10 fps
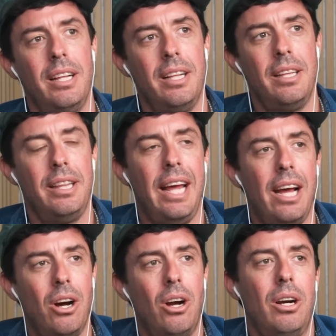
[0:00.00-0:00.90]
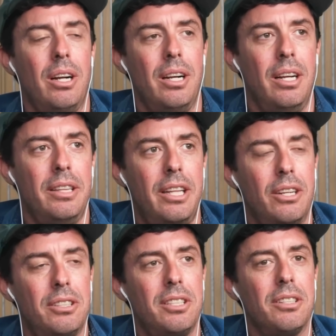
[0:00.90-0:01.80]
They're
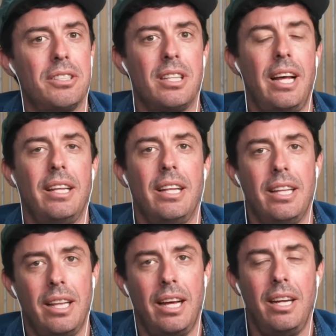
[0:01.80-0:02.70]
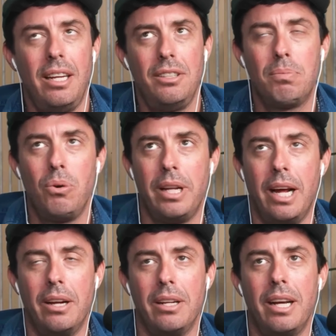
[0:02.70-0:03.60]
still slightly, as you're pointing
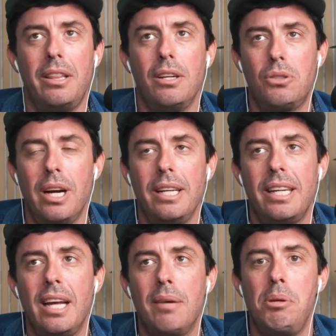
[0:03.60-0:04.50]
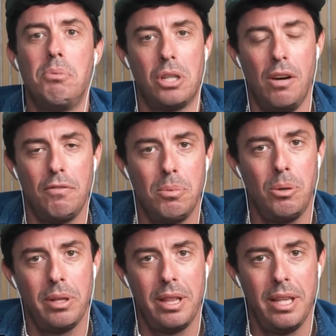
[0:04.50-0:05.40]
out, they're trying to get people comfortable
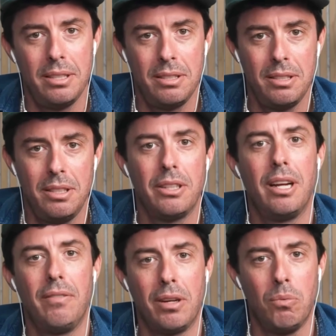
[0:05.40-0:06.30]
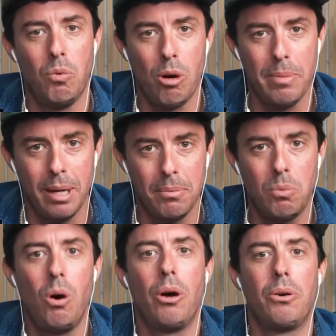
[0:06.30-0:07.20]
with this, kind of warming up the water a